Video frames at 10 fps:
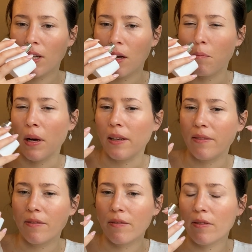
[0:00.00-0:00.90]
But
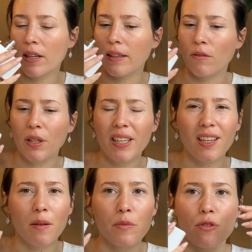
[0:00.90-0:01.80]
it really
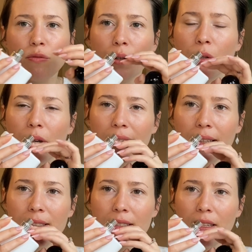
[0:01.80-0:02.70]
comes through, like
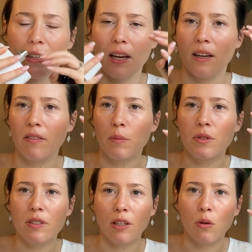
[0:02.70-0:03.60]
I said, kind of
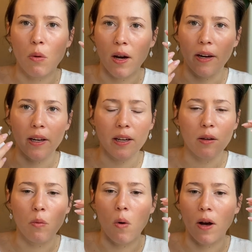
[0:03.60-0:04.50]
almost aquatic,
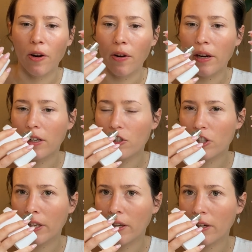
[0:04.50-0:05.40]
watery
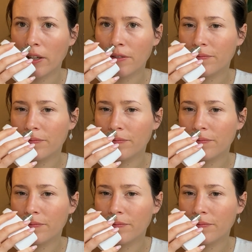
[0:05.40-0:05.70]
sheer.